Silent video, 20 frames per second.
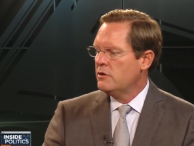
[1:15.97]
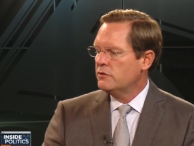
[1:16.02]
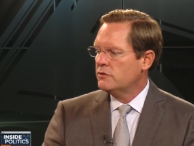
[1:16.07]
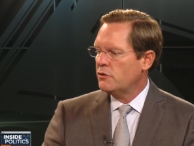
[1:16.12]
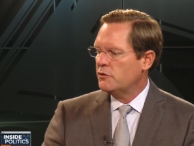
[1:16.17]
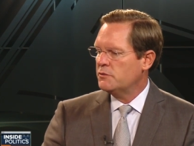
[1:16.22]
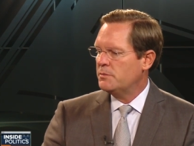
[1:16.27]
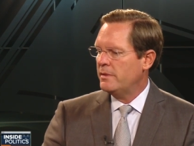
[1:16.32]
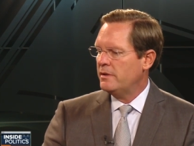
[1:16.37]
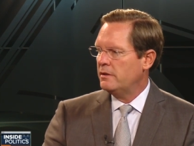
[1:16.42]

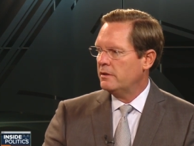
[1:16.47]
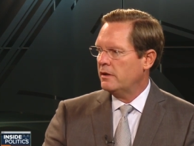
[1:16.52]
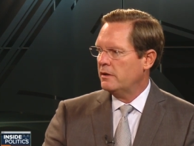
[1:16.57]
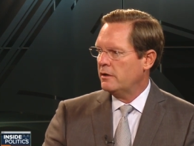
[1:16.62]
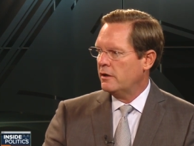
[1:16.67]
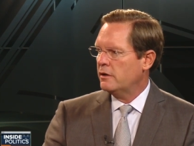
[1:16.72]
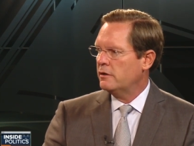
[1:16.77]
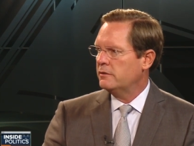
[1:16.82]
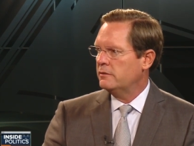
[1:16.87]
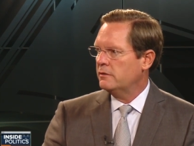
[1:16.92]
So it's been a,
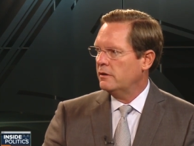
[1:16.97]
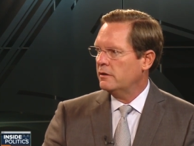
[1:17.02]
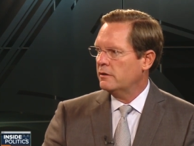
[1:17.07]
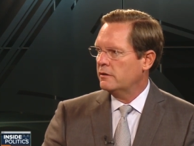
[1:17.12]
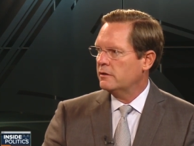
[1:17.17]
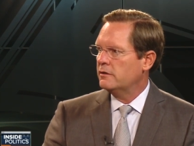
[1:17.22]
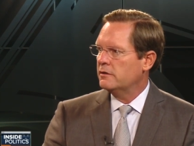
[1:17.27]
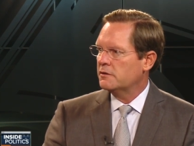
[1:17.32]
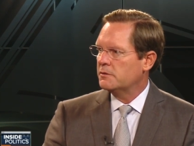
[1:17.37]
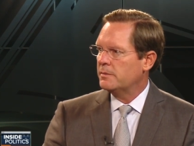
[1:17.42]
a, good a
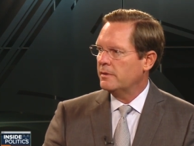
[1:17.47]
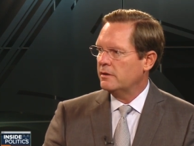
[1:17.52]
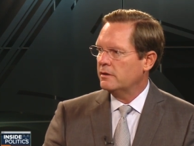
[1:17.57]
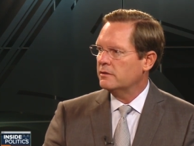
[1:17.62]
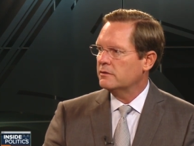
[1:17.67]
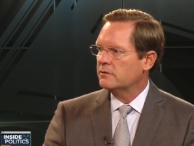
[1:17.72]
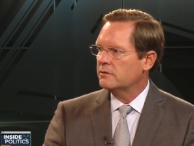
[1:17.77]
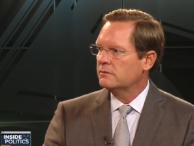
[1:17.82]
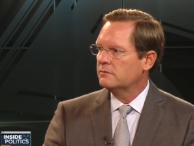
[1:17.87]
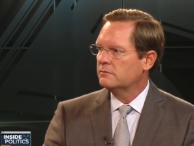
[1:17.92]
good
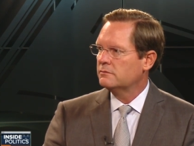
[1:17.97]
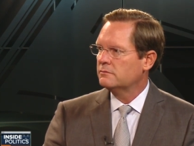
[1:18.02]
experience.